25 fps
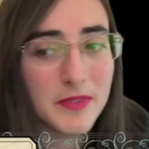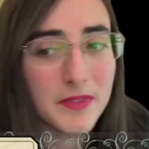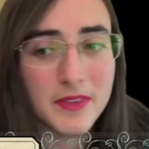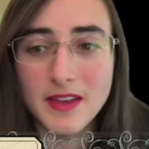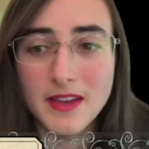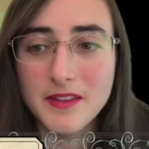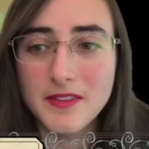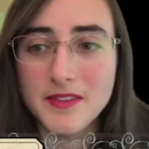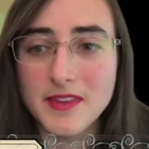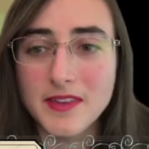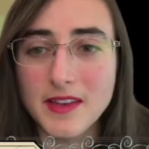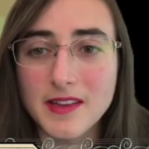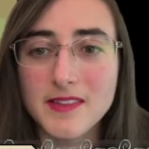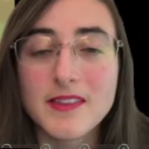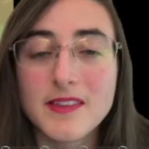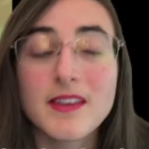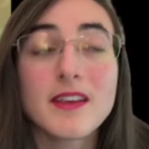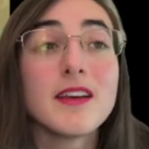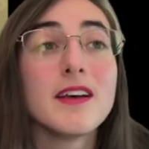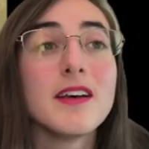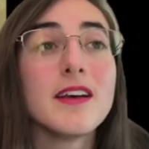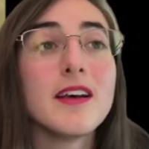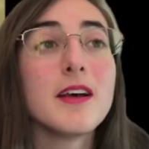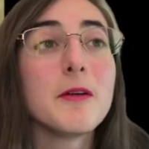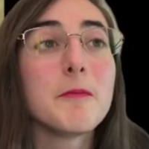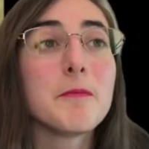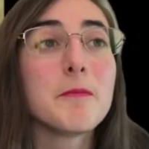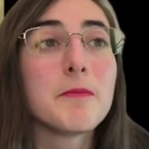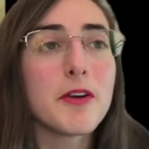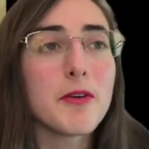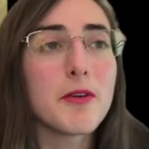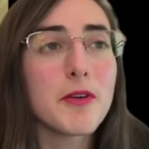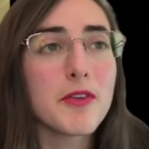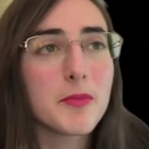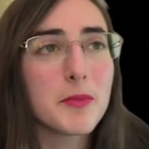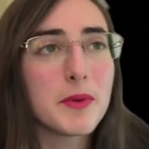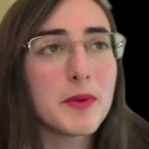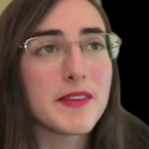insects.
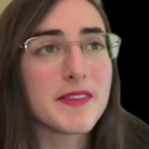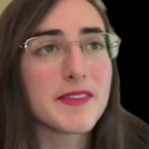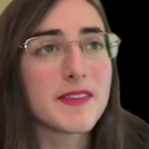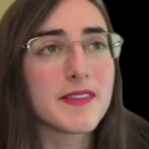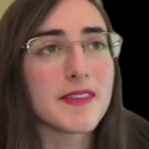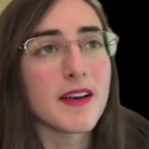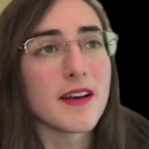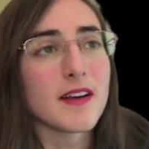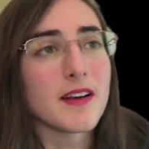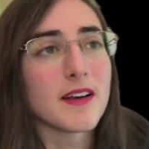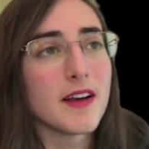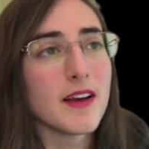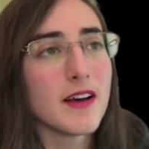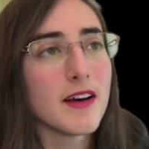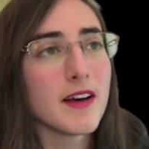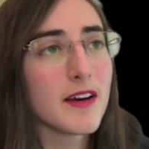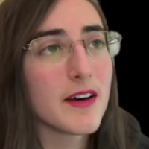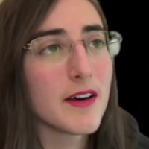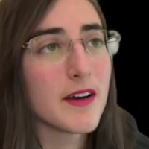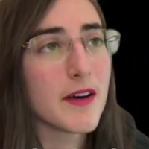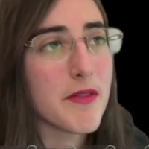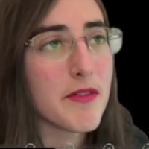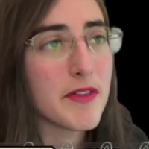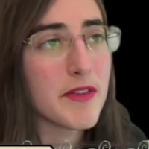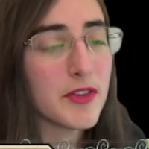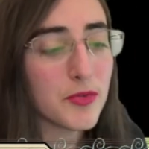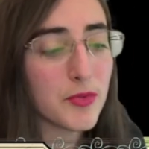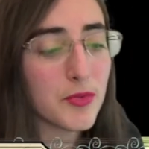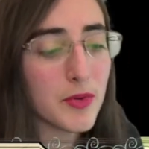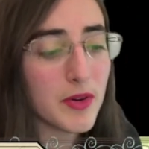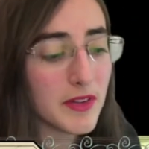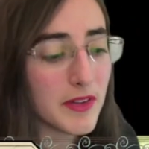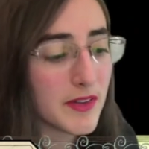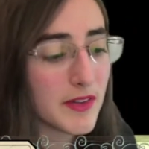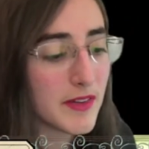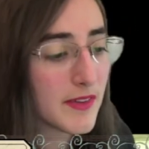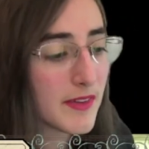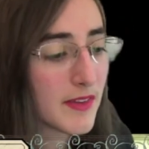Pteraspis. This
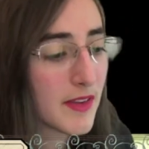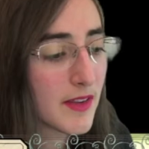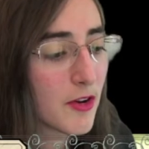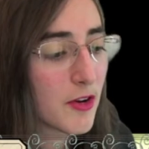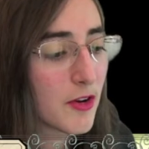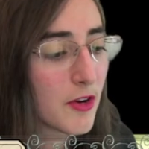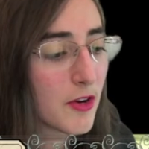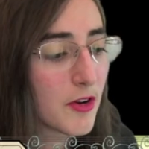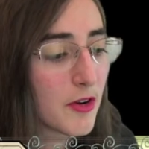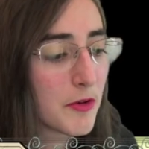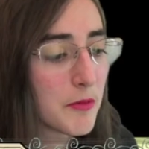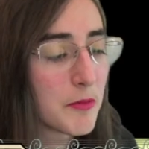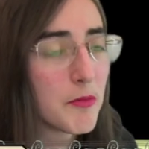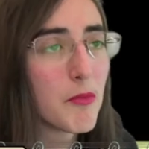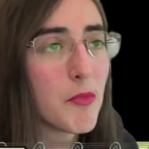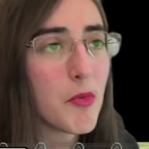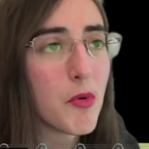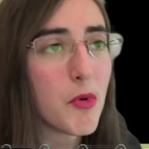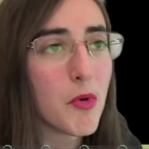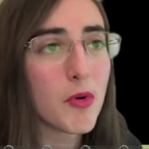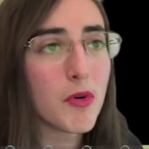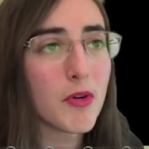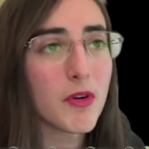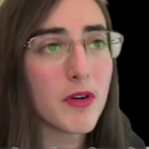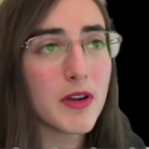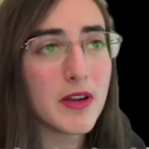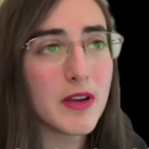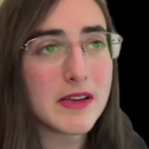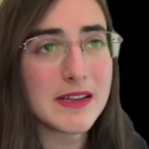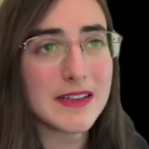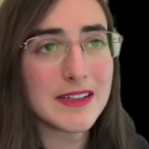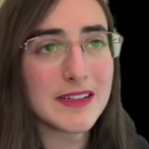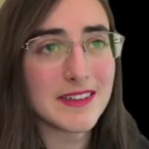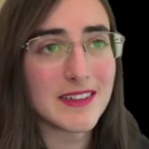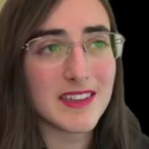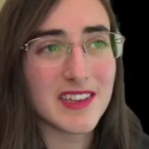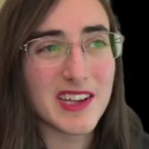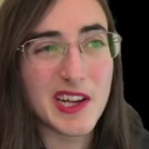one is more
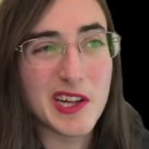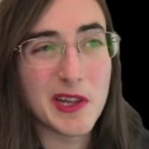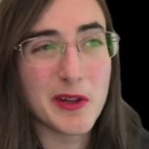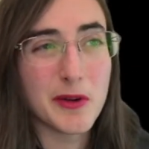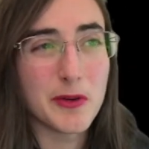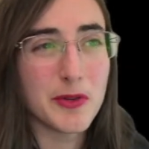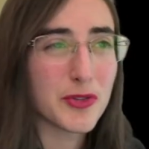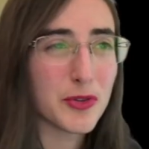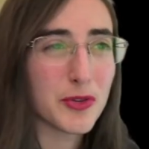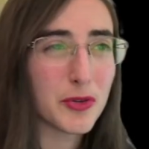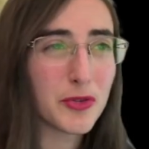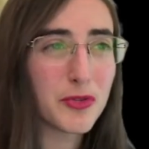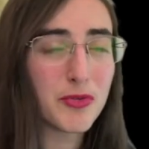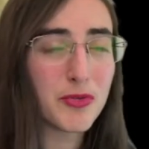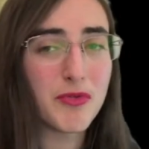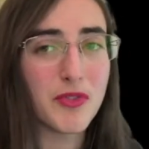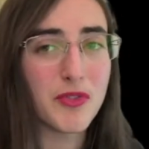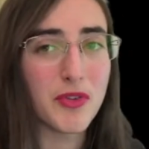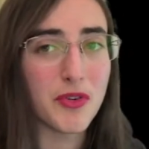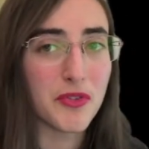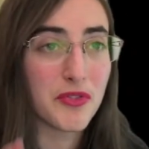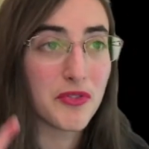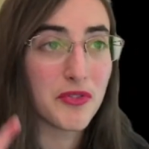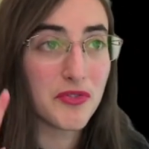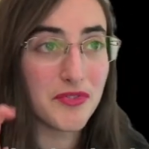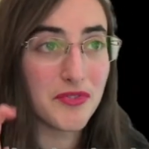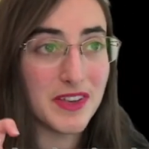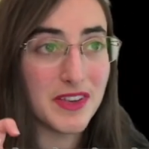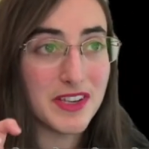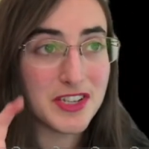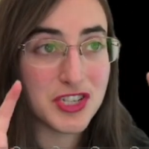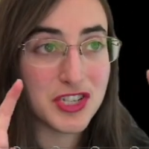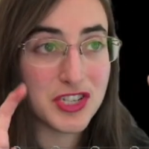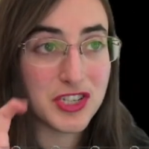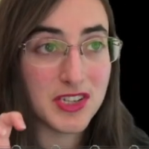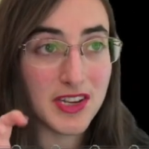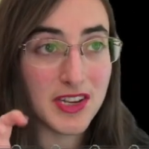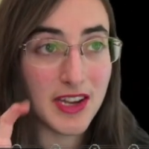closer to the
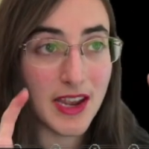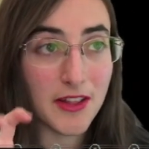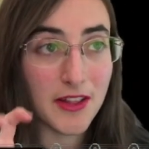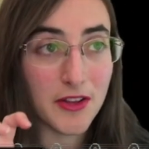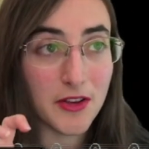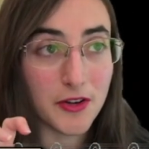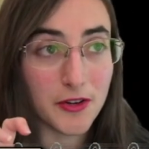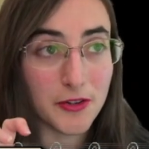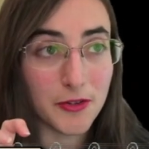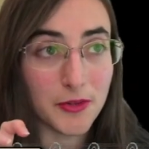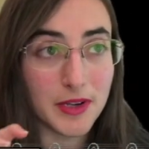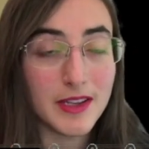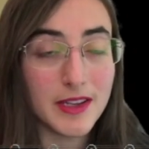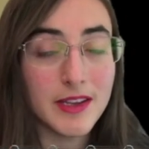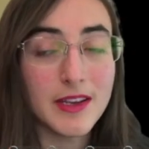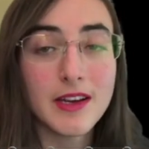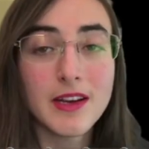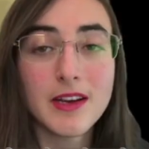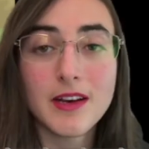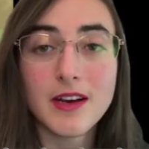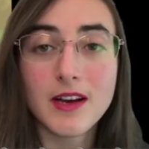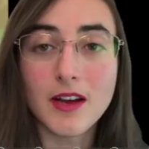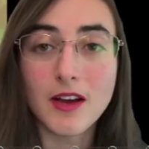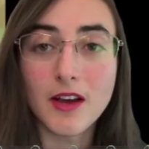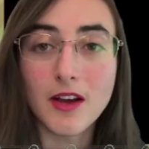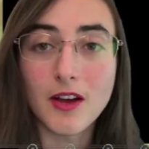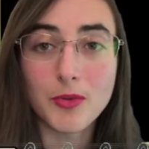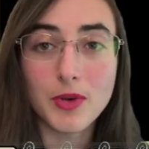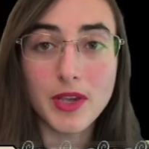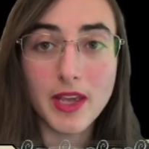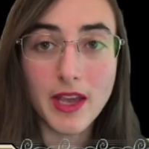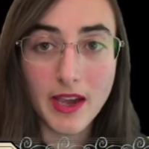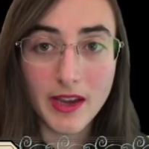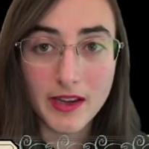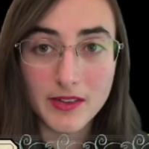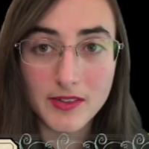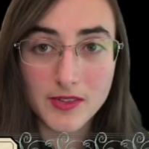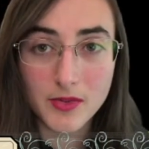fish category. We
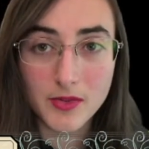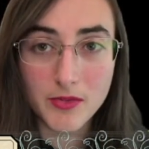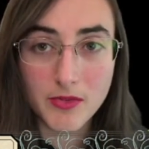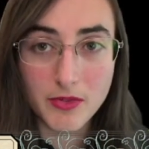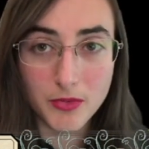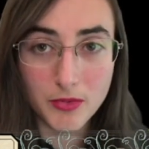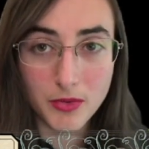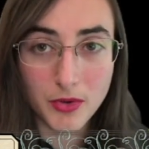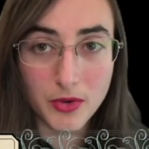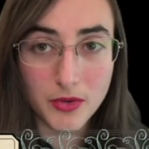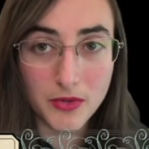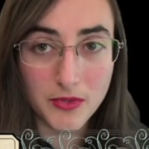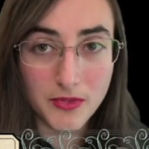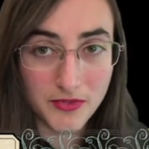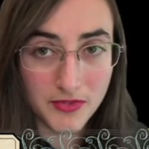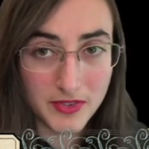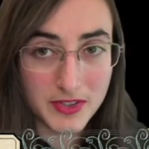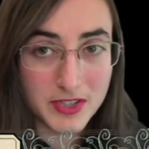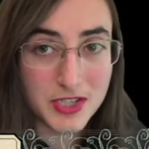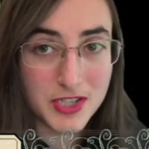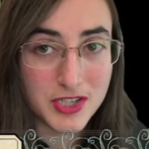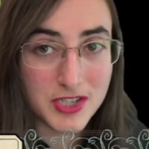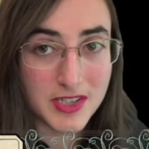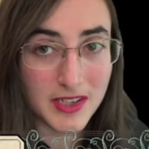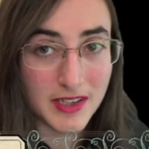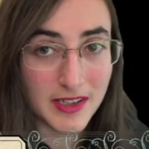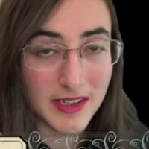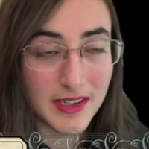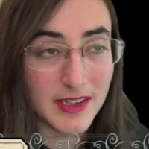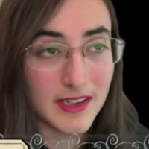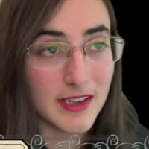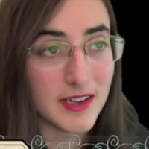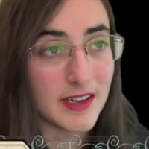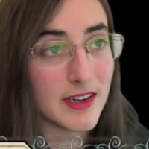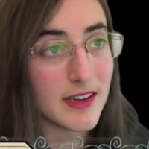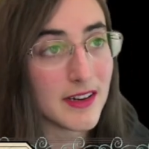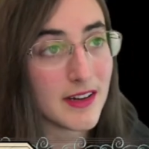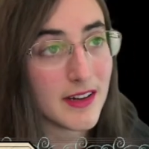hate the word fish
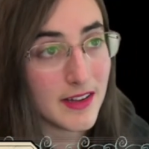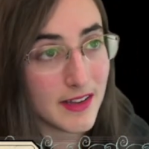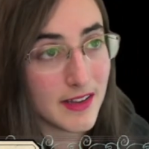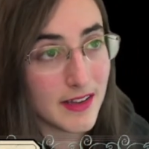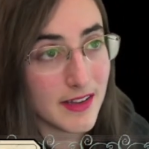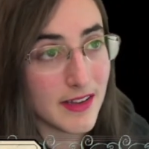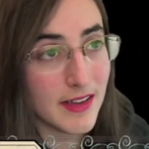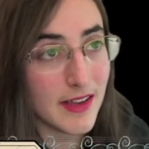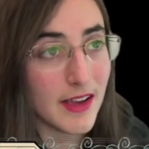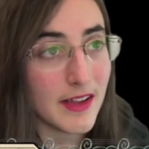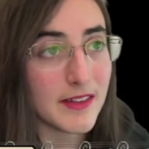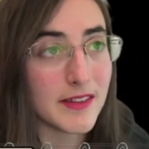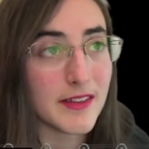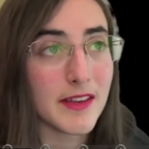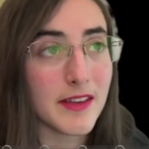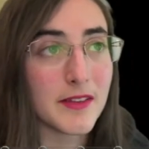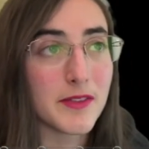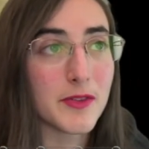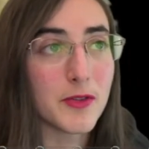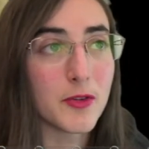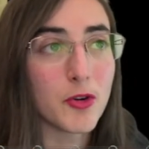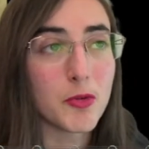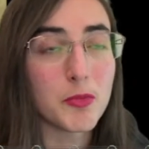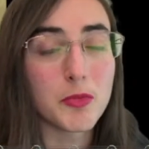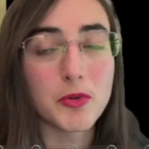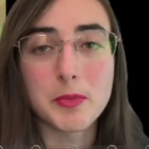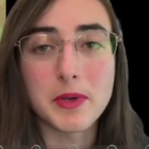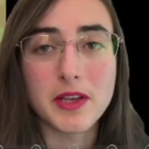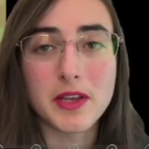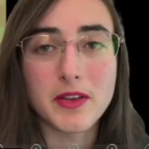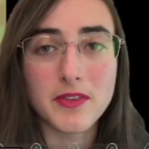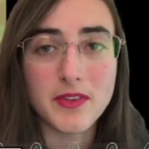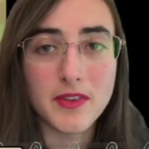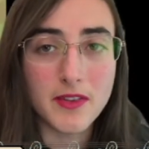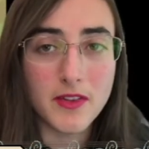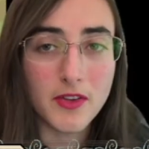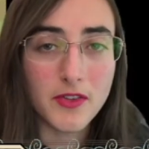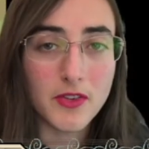here, and it's normal
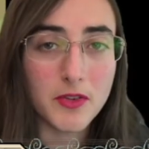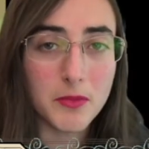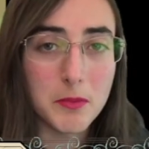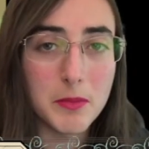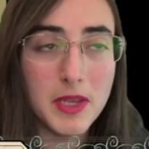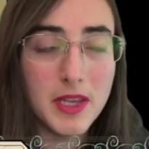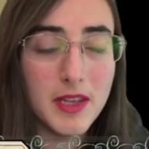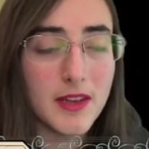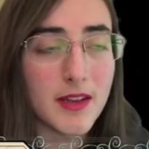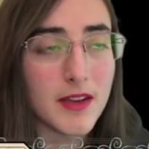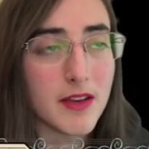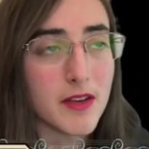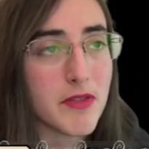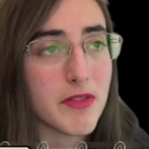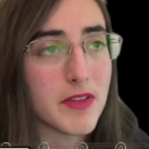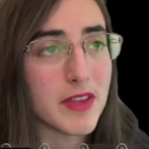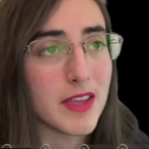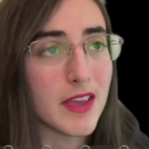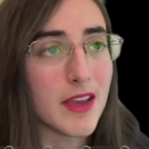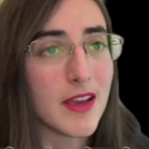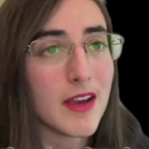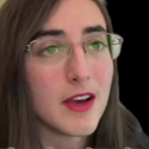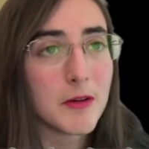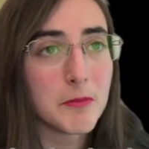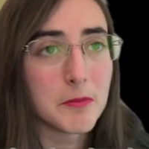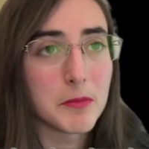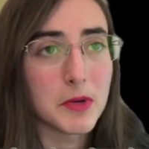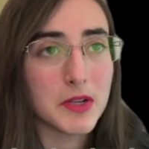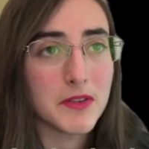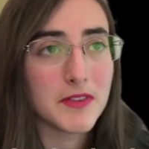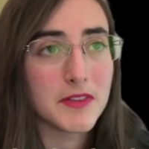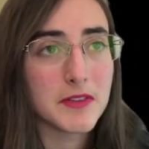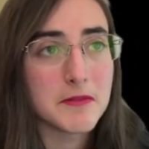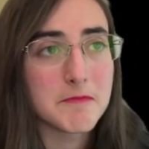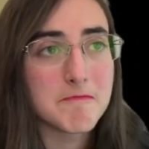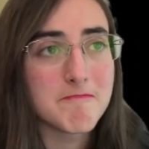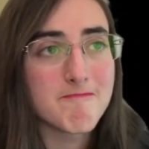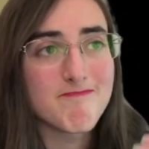because it doesn't mean anything,
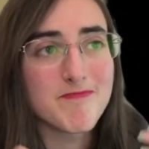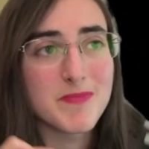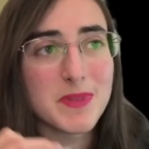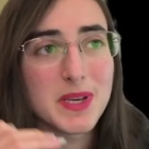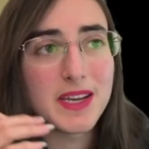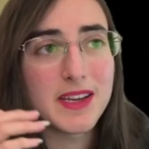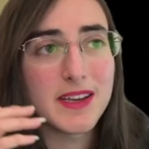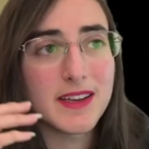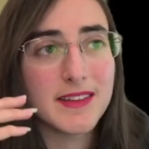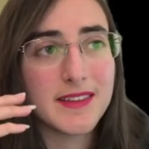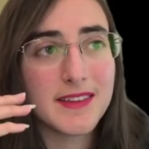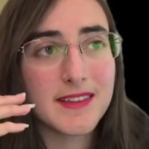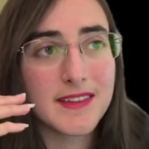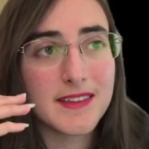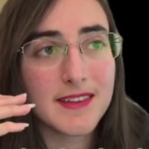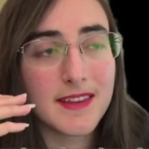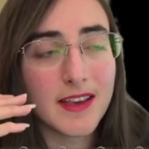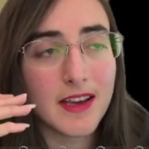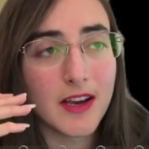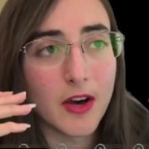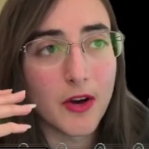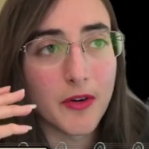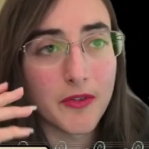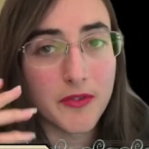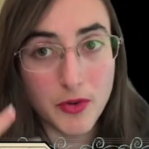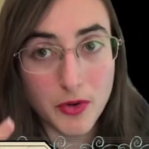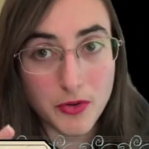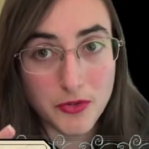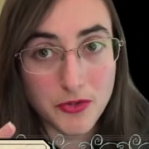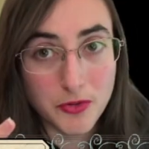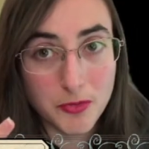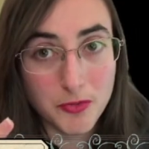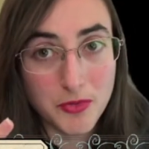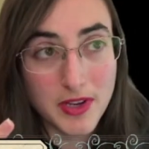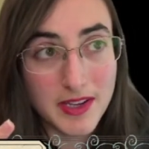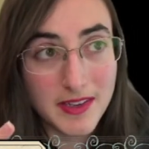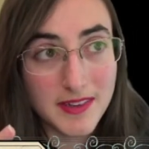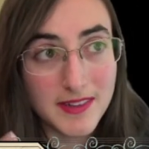but it's a
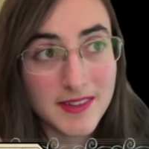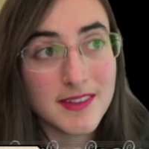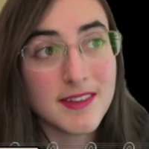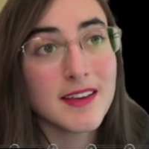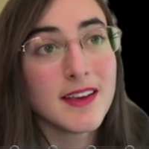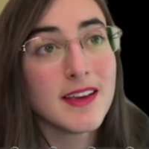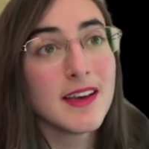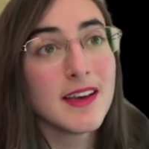vertebrate.